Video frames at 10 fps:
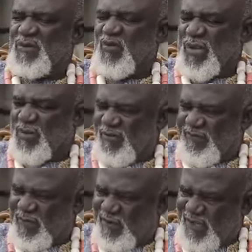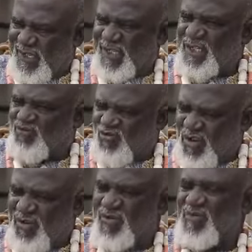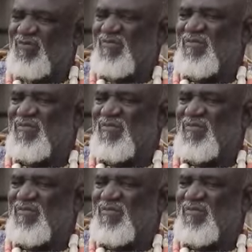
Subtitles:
That's where you got it wrong.